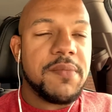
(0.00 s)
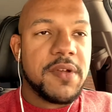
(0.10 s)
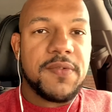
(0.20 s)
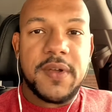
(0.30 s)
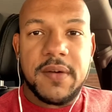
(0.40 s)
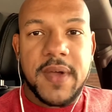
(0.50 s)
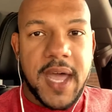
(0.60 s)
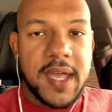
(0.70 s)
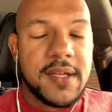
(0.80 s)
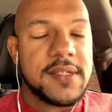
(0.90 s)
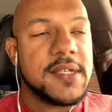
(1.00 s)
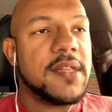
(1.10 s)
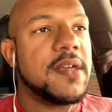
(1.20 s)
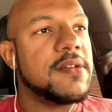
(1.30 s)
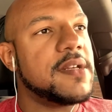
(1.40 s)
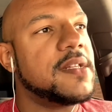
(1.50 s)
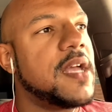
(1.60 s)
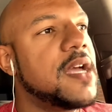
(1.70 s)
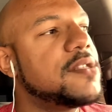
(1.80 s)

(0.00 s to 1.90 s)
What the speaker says: their fear of heights and things like that.